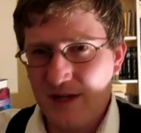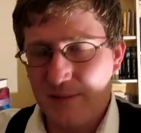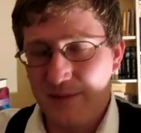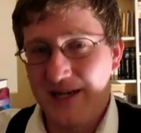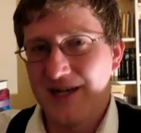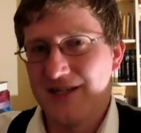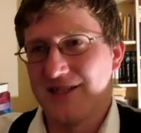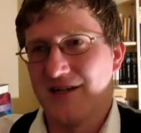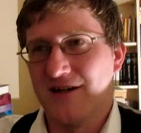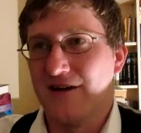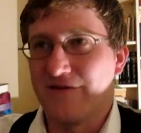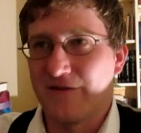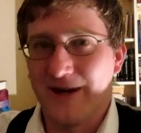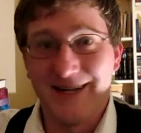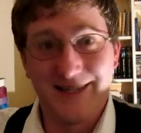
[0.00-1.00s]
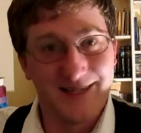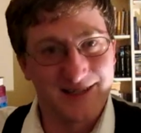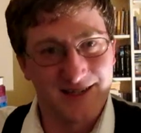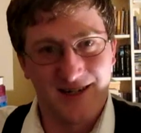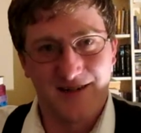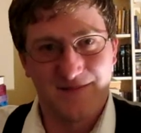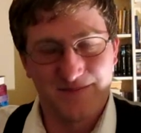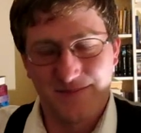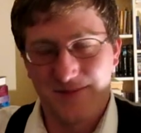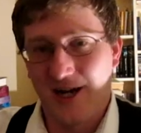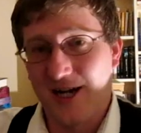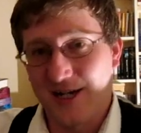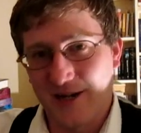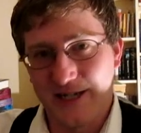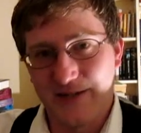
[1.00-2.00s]
because they're afraid that they're
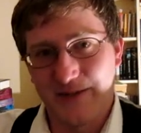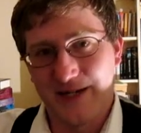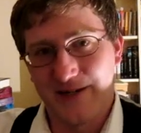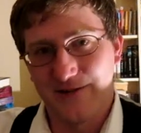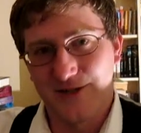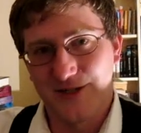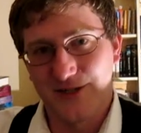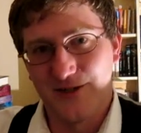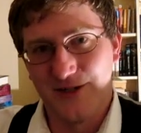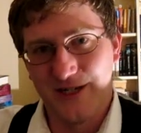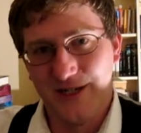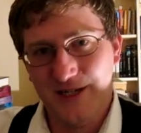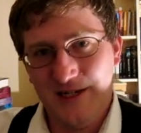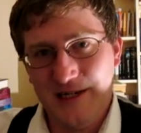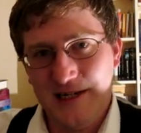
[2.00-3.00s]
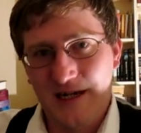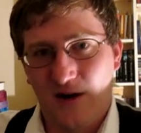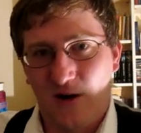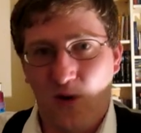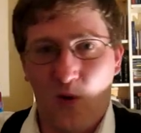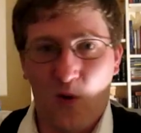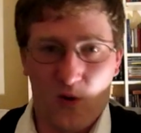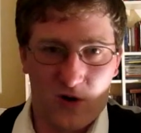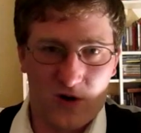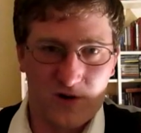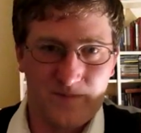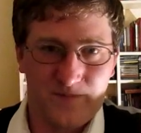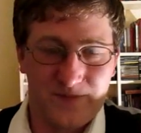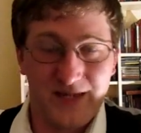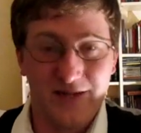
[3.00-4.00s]
not going to be understood,
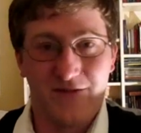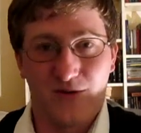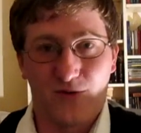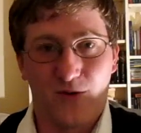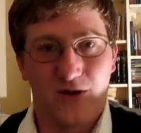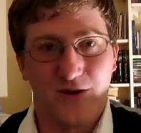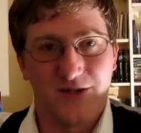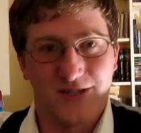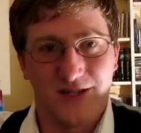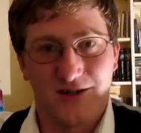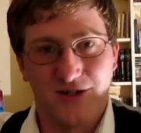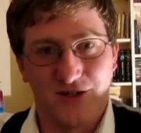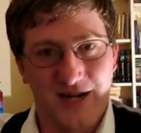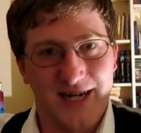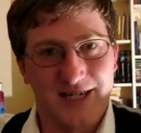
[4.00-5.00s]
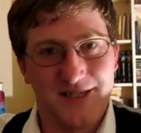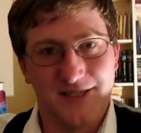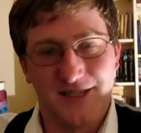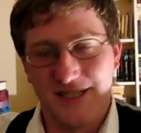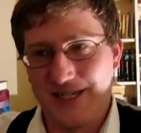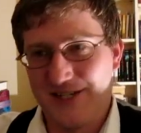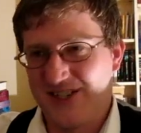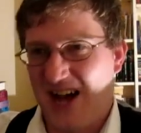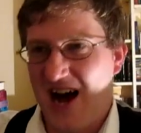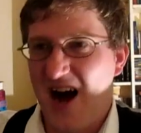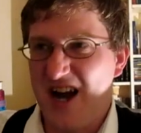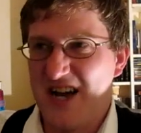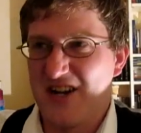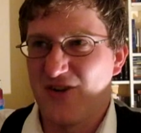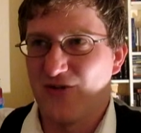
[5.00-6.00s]
or even worse, they're attracted to these
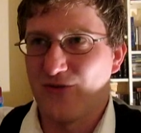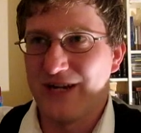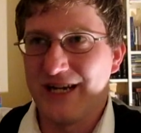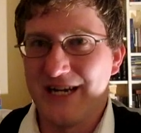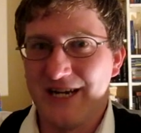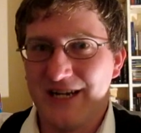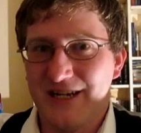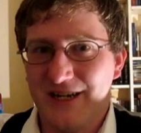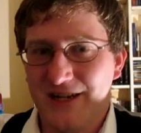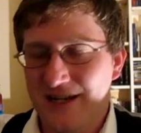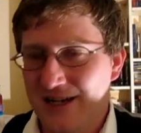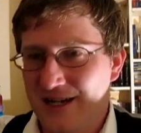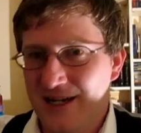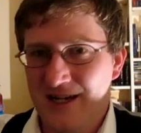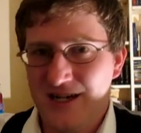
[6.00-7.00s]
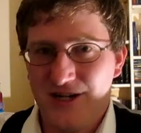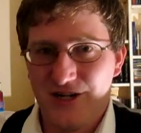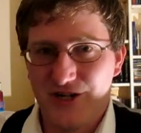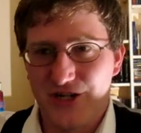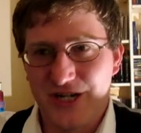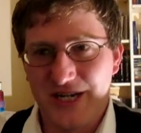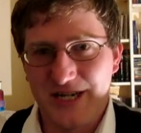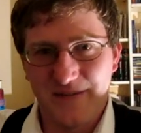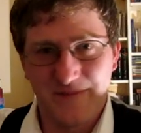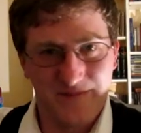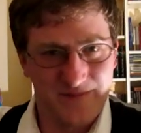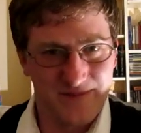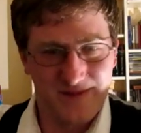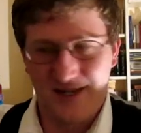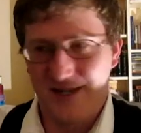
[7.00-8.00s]
I agreed, she
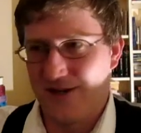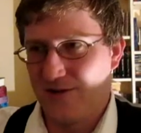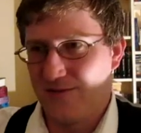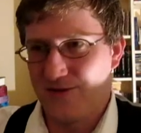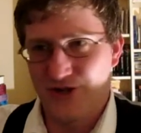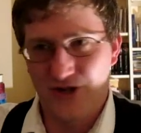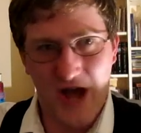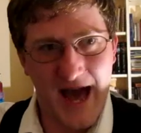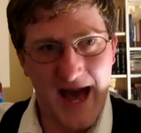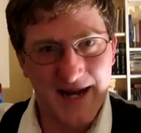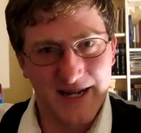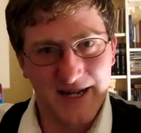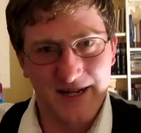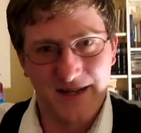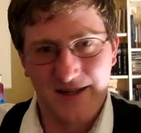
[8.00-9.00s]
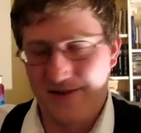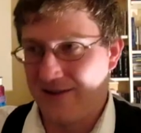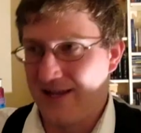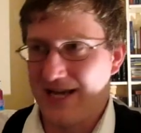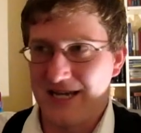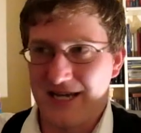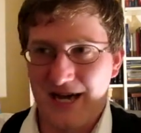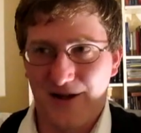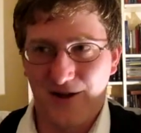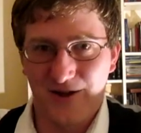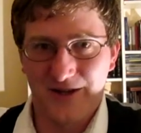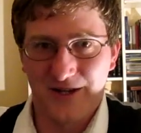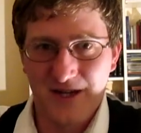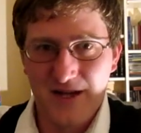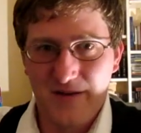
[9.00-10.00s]
chatted, they
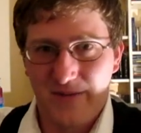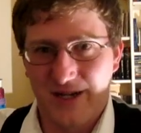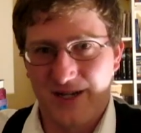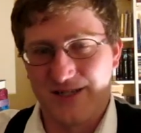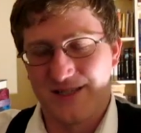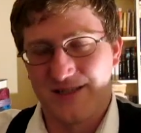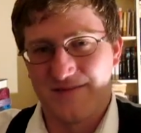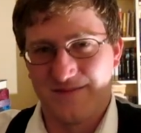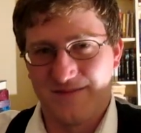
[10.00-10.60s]
yelled, because